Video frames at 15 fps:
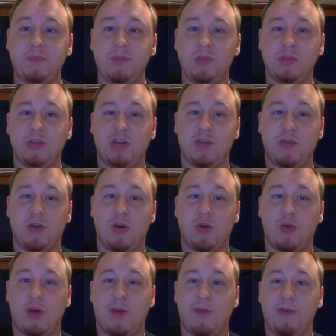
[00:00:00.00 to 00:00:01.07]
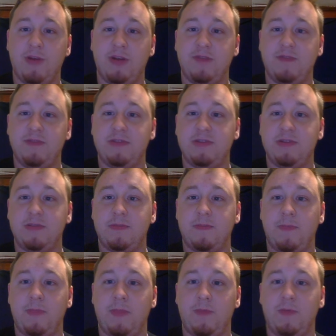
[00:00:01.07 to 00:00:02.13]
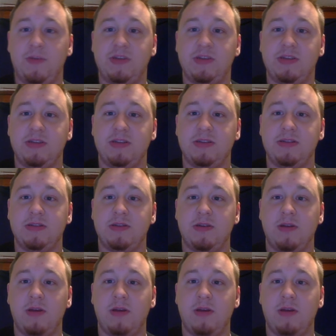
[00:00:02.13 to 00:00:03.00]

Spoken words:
Talk about cooperatives, which is